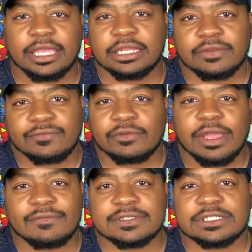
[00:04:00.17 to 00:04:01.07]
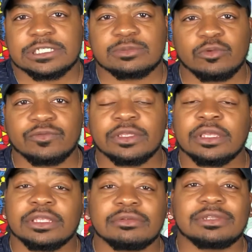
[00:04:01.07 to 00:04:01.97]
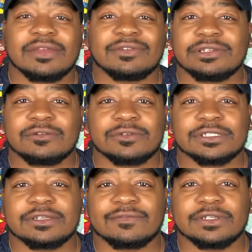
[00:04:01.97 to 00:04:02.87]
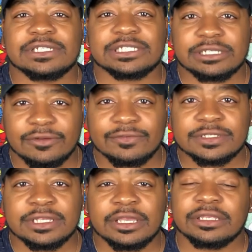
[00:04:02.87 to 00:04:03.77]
if you haven't seen this movie, you definitely doing yourself a disservice.